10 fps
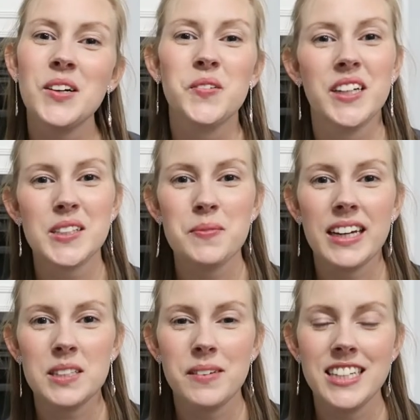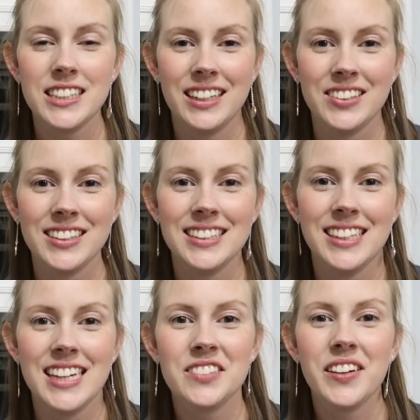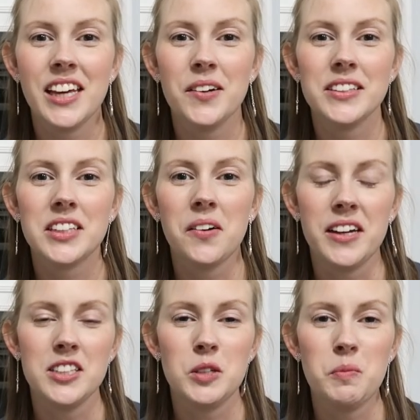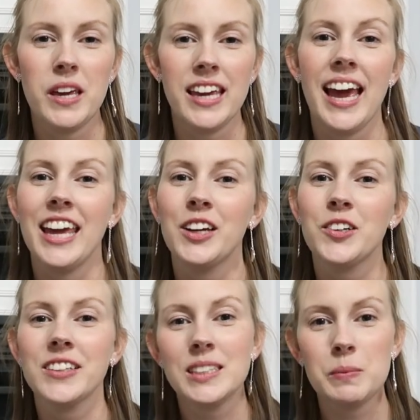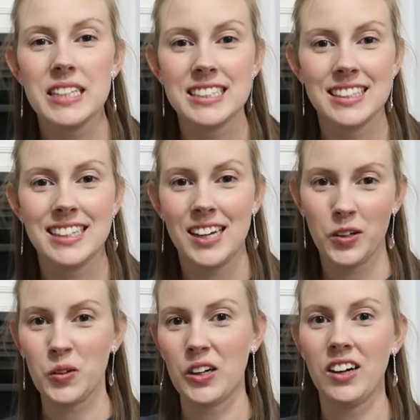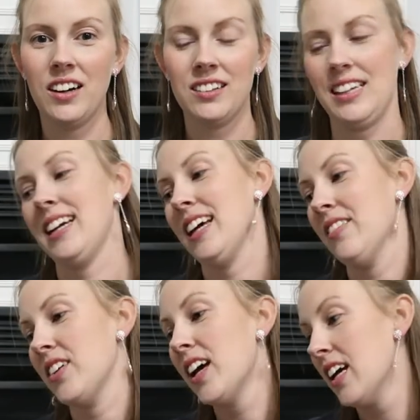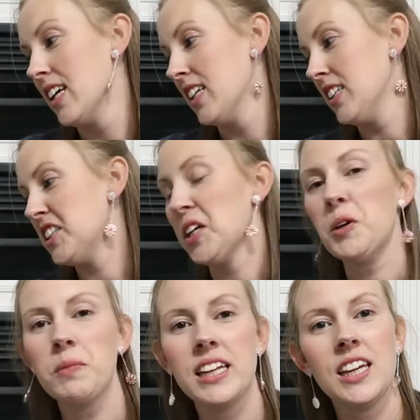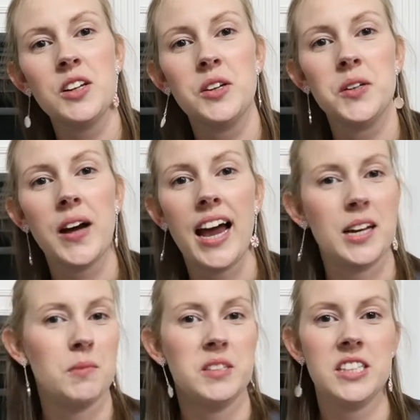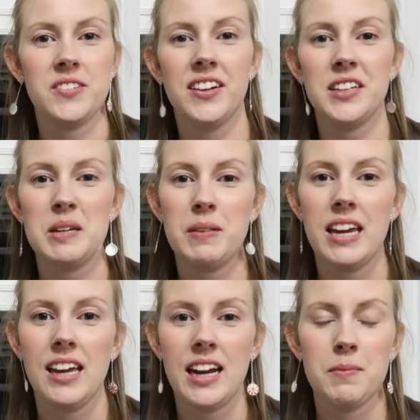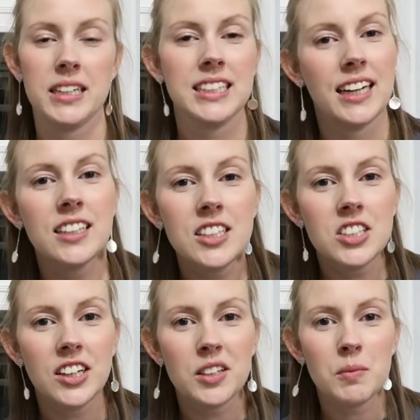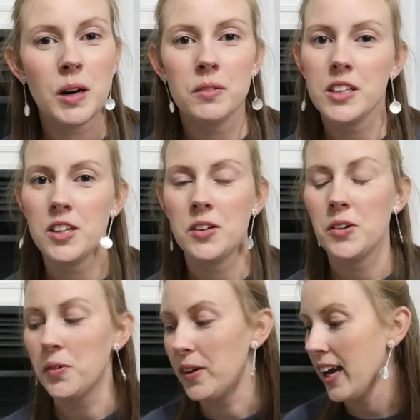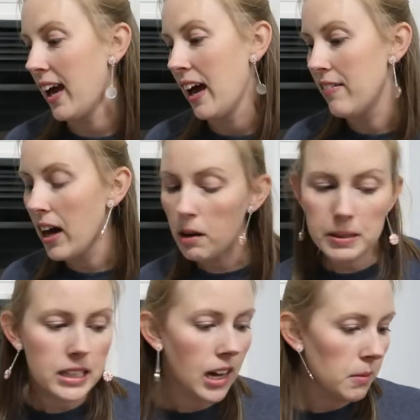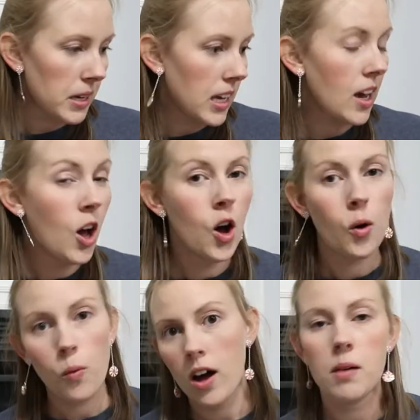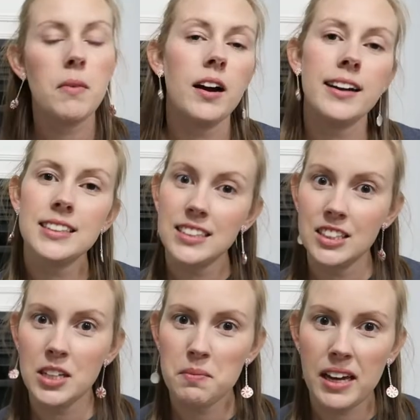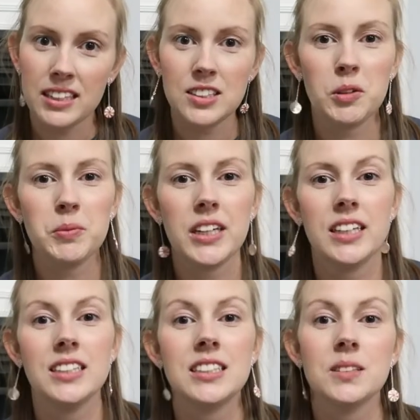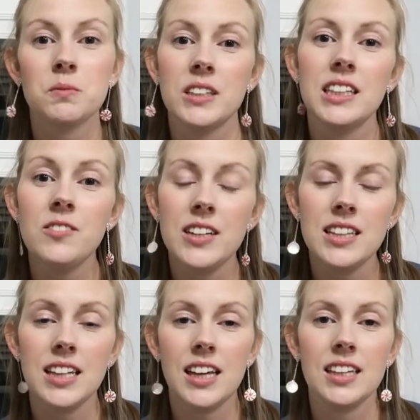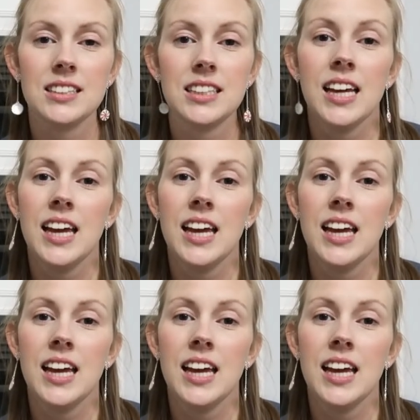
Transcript: Welcome back to my channel. Today's video is going to be a Christmas decor haul. I have so many new items surrounding me and I'm excited to share them all with you. We have Hobby Lobby, Walmart, TJ Maxx, Home Goods, some really fun things,